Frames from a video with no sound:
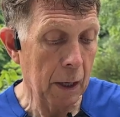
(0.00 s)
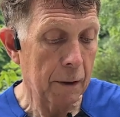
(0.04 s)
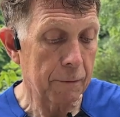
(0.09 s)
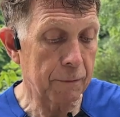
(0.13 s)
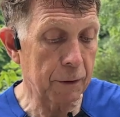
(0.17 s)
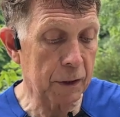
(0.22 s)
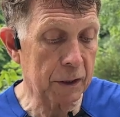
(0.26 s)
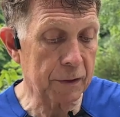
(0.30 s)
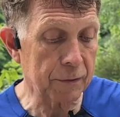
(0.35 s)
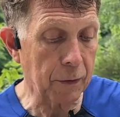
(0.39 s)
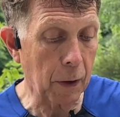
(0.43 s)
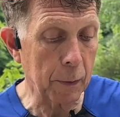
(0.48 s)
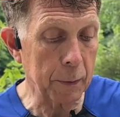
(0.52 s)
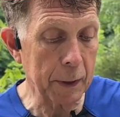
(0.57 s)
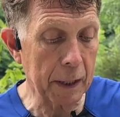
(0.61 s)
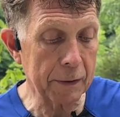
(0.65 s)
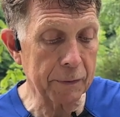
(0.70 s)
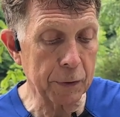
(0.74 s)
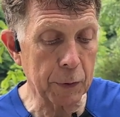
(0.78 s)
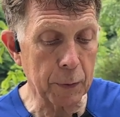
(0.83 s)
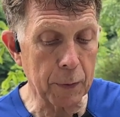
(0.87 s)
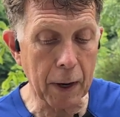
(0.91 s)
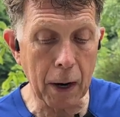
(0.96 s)
First of all,
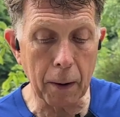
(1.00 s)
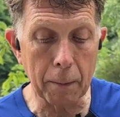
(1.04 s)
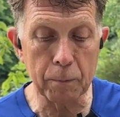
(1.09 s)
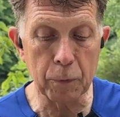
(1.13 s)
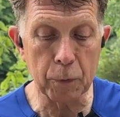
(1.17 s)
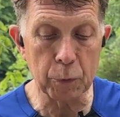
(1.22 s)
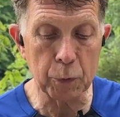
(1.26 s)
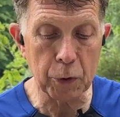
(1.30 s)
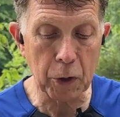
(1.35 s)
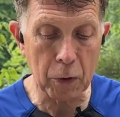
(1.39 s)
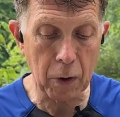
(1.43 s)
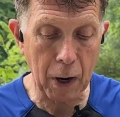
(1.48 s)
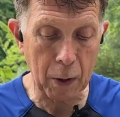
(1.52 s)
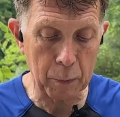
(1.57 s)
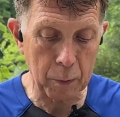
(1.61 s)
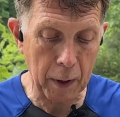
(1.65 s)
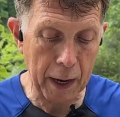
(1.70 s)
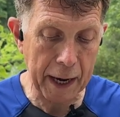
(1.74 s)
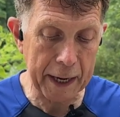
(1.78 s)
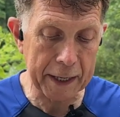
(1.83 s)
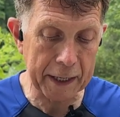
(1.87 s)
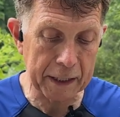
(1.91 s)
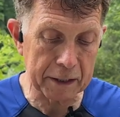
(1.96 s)
whenever you're out
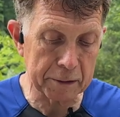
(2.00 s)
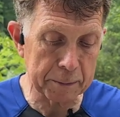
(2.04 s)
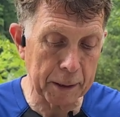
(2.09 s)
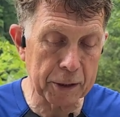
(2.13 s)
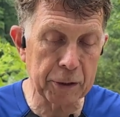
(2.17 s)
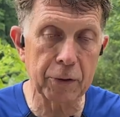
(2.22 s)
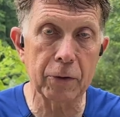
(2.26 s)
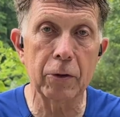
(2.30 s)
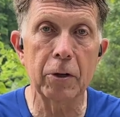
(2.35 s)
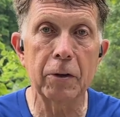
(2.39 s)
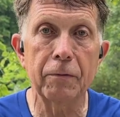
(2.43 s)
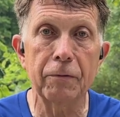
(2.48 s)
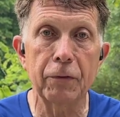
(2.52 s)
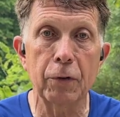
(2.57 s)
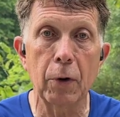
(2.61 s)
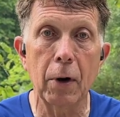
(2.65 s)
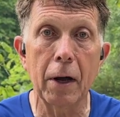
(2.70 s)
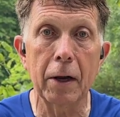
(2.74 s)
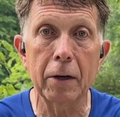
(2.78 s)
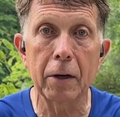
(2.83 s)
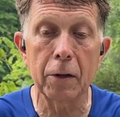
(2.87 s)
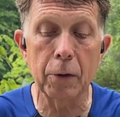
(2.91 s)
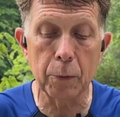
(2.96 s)
riding, especially if you're
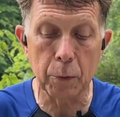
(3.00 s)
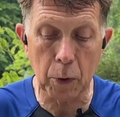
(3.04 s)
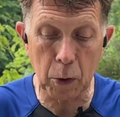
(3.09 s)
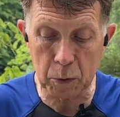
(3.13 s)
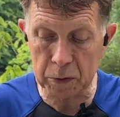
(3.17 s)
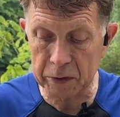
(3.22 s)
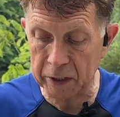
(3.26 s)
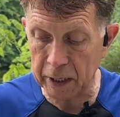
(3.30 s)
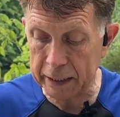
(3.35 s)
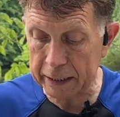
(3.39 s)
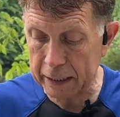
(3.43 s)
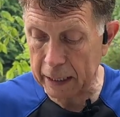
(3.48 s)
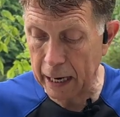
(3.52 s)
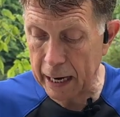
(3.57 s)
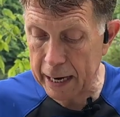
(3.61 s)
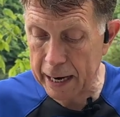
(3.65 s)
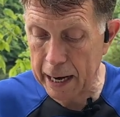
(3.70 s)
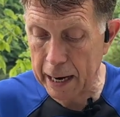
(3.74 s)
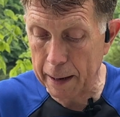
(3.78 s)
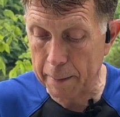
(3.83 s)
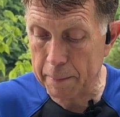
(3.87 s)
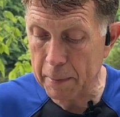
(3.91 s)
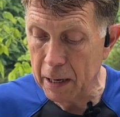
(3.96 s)
out on the roads like I
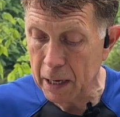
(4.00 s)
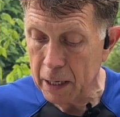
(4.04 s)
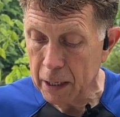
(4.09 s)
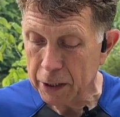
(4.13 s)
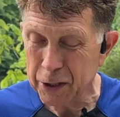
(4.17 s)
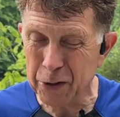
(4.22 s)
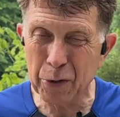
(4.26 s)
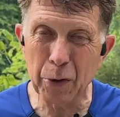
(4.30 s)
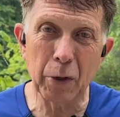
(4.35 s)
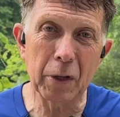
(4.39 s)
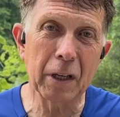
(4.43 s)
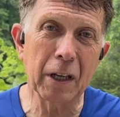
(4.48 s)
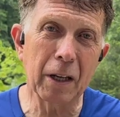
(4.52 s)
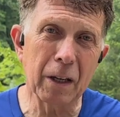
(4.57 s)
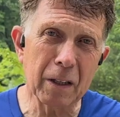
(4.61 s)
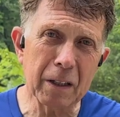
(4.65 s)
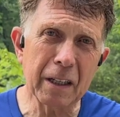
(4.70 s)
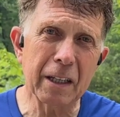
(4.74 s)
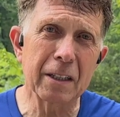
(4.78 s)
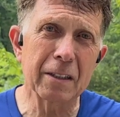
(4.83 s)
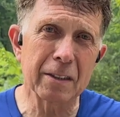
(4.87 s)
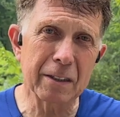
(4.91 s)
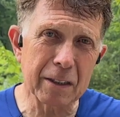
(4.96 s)
am, you're a little
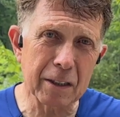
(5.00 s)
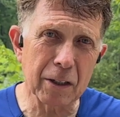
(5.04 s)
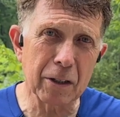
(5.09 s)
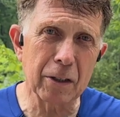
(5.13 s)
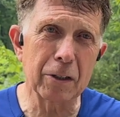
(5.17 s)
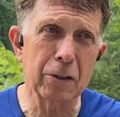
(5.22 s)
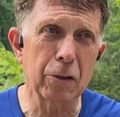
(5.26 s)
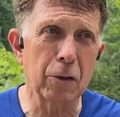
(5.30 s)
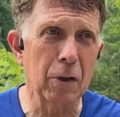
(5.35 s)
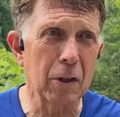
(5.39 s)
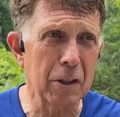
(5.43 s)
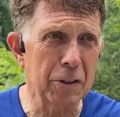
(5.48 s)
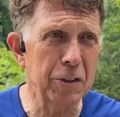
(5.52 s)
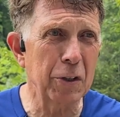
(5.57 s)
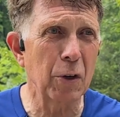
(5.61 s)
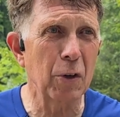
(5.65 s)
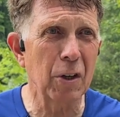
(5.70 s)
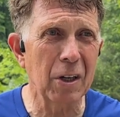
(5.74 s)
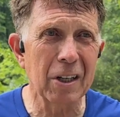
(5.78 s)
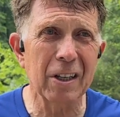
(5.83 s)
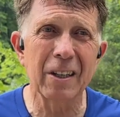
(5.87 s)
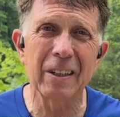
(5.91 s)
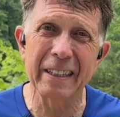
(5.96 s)
concerned, or
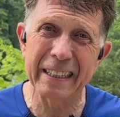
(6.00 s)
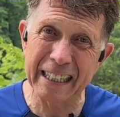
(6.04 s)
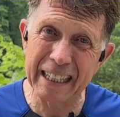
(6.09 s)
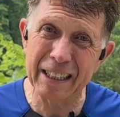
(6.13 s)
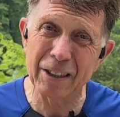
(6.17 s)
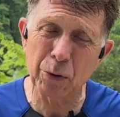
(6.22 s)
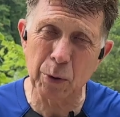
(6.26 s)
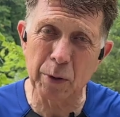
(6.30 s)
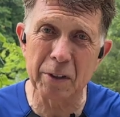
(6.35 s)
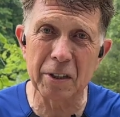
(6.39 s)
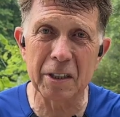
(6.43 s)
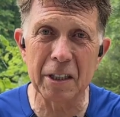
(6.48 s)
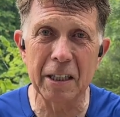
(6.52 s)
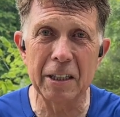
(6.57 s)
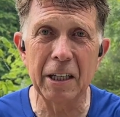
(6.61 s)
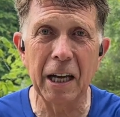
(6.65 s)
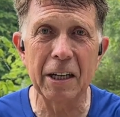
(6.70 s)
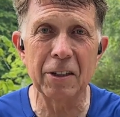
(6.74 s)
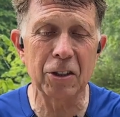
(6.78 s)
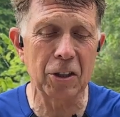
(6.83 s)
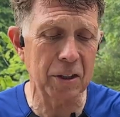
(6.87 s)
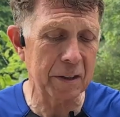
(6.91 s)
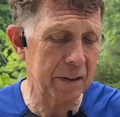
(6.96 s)
you're a little interested,
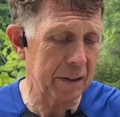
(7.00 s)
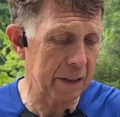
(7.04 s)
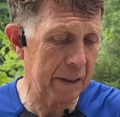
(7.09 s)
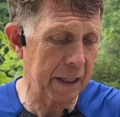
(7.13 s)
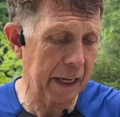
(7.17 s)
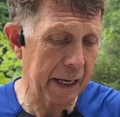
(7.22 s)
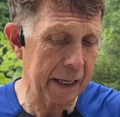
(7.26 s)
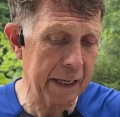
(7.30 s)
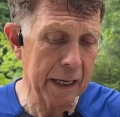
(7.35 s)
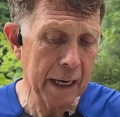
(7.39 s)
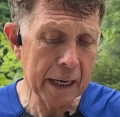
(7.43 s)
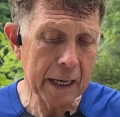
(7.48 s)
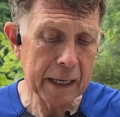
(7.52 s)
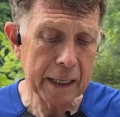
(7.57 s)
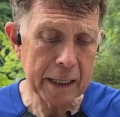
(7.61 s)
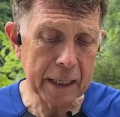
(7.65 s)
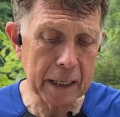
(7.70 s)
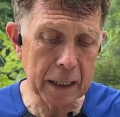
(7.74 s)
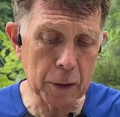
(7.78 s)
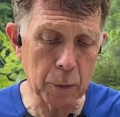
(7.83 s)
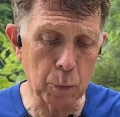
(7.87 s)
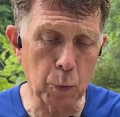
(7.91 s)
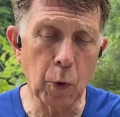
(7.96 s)
I should say,
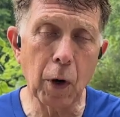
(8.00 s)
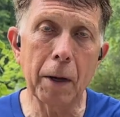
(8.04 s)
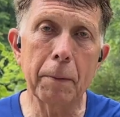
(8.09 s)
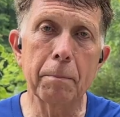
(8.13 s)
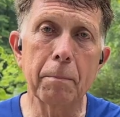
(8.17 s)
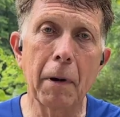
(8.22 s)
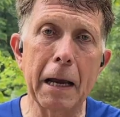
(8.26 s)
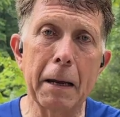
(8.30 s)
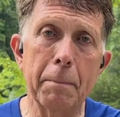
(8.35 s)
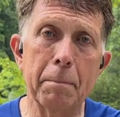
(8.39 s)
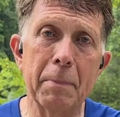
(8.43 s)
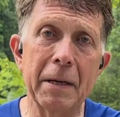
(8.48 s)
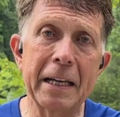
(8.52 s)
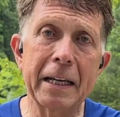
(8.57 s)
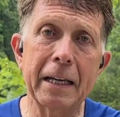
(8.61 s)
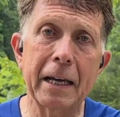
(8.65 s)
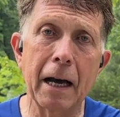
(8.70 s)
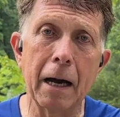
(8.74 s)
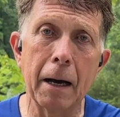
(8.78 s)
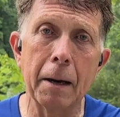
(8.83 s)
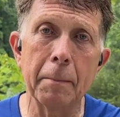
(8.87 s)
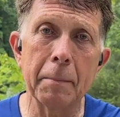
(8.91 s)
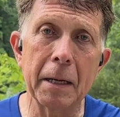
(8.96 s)
in what might be
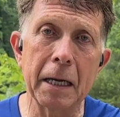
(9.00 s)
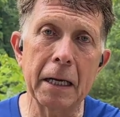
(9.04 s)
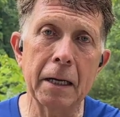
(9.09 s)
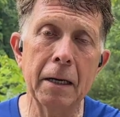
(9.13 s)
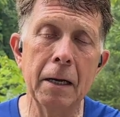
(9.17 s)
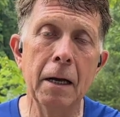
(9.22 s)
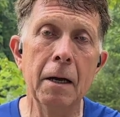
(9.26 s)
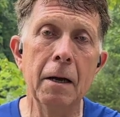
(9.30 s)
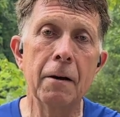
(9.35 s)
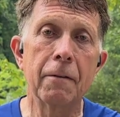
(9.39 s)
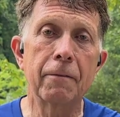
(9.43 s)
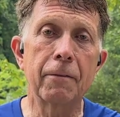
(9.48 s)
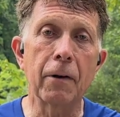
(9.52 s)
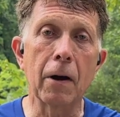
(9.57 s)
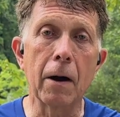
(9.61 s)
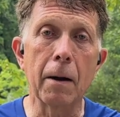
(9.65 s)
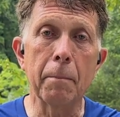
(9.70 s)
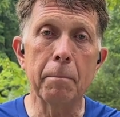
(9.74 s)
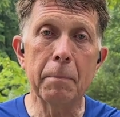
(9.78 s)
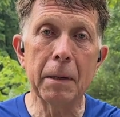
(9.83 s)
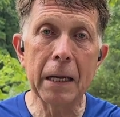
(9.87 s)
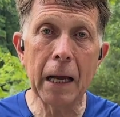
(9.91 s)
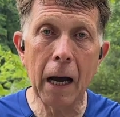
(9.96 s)
coming
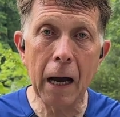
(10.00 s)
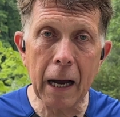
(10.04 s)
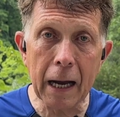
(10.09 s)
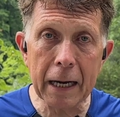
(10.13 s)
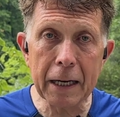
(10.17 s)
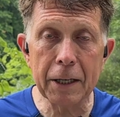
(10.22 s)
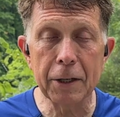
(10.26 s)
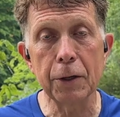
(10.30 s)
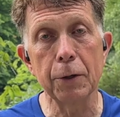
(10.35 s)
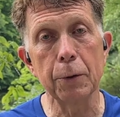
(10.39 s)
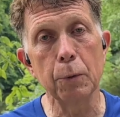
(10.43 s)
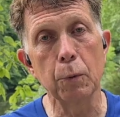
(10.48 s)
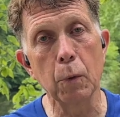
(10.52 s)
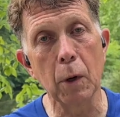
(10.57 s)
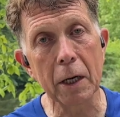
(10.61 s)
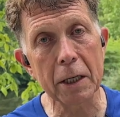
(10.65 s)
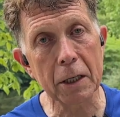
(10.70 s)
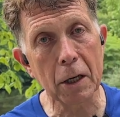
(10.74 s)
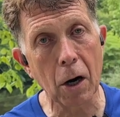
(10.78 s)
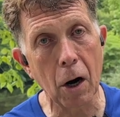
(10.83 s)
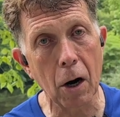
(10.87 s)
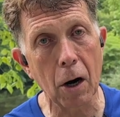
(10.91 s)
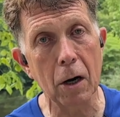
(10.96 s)
from behind you.
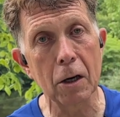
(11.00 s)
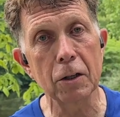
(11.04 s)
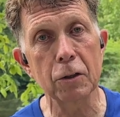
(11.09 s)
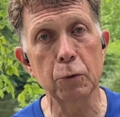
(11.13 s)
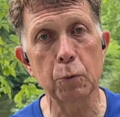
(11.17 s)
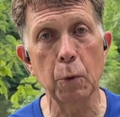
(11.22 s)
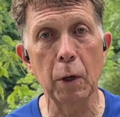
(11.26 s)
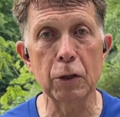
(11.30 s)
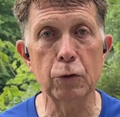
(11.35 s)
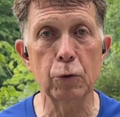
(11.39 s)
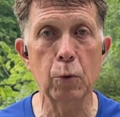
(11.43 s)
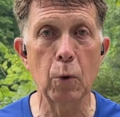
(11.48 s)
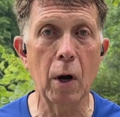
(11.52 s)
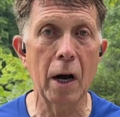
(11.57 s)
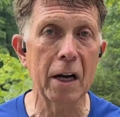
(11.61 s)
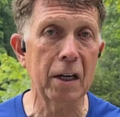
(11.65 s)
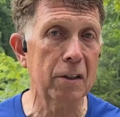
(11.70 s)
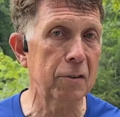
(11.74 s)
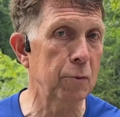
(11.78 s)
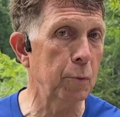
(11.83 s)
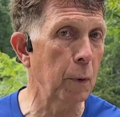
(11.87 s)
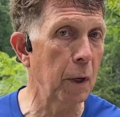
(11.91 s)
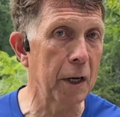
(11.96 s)
What cars, what
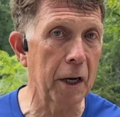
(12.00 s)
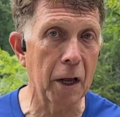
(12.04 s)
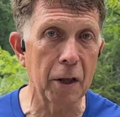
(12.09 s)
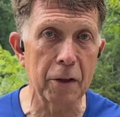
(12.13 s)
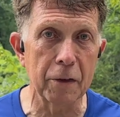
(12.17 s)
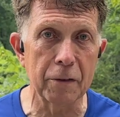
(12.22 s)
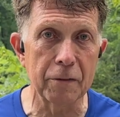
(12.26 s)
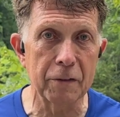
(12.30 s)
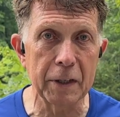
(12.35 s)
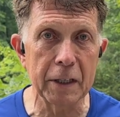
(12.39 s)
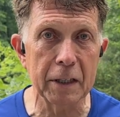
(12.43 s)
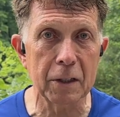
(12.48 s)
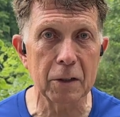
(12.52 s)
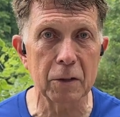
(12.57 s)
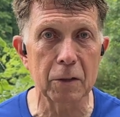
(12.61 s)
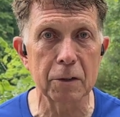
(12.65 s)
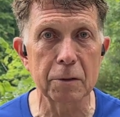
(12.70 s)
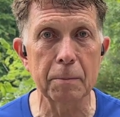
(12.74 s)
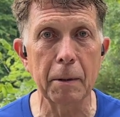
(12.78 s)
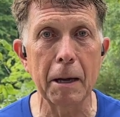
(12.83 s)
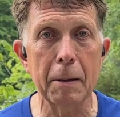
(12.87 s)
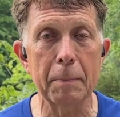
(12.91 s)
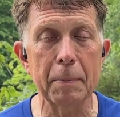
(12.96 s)
trucks, what other
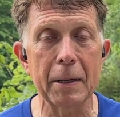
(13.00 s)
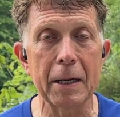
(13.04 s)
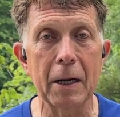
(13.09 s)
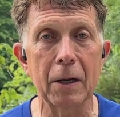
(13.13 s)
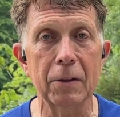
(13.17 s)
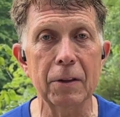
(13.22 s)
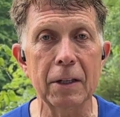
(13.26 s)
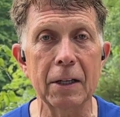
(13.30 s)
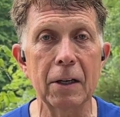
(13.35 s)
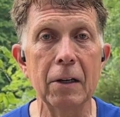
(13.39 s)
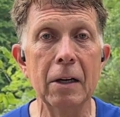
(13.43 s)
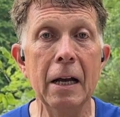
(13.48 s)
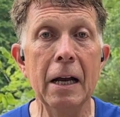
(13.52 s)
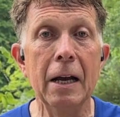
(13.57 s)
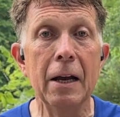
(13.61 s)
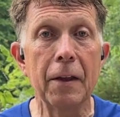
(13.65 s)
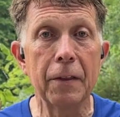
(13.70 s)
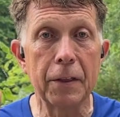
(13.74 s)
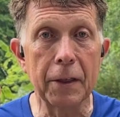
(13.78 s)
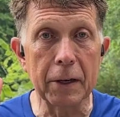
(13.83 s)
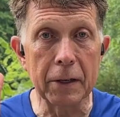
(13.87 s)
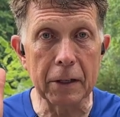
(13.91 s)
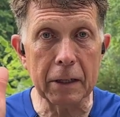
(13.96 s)
vehicles might be out there
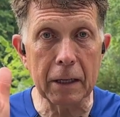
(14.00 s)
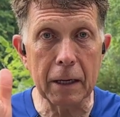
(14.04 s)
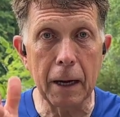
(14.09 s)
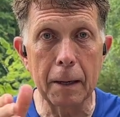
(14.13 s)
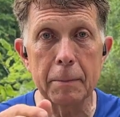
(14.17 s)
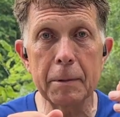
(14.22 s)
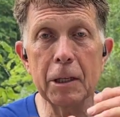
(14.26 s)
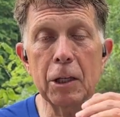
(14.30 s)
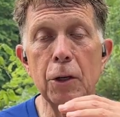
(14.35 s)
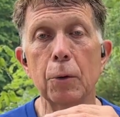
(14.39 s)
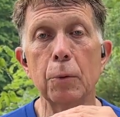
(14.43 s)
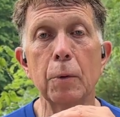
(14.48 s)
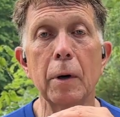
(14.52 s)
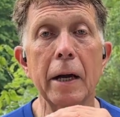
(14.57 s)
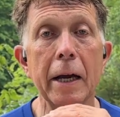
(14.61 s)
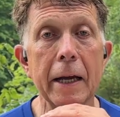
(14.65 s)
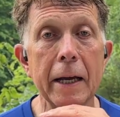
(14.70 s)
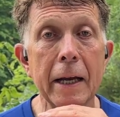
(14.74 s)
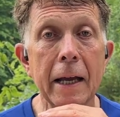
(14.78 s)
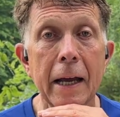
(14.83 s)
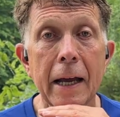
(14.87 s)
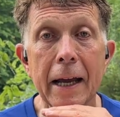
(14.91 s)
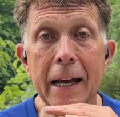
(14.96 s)
that are coming your
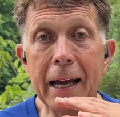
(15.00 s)
way.